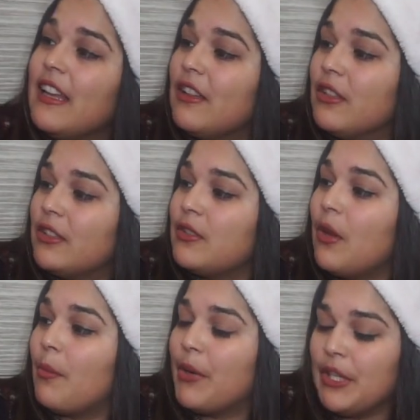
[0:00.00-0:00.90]
it looks
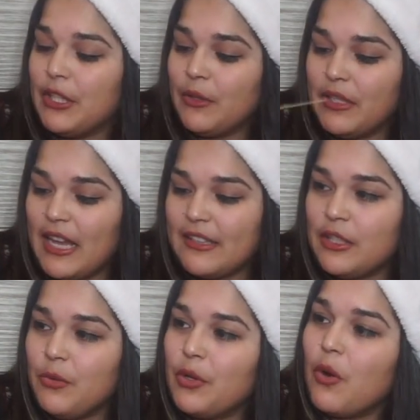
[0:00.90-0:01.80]
pretty cute. It has
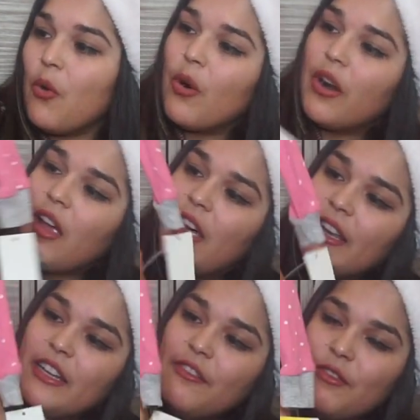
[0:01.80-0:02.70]
a unicorn
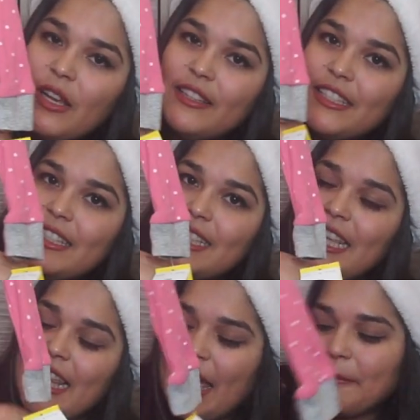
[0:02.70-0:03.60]
on it, if you guys can
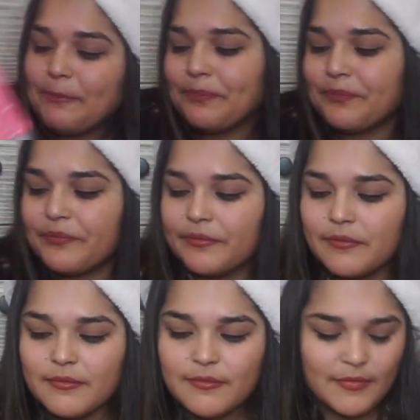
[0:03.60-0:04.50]
see that.
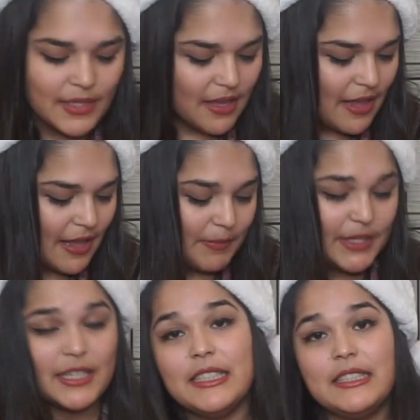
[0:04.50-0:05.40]
And
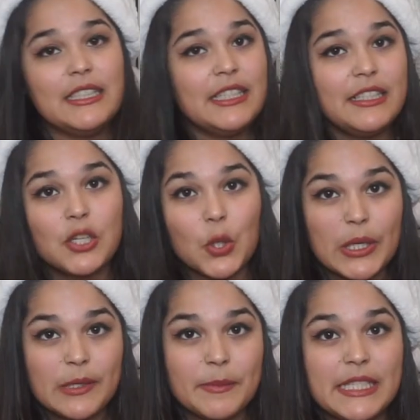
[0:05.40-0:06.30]
because it is
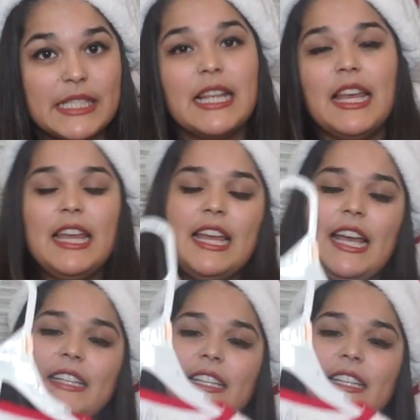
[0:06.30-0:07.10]
Christmas, I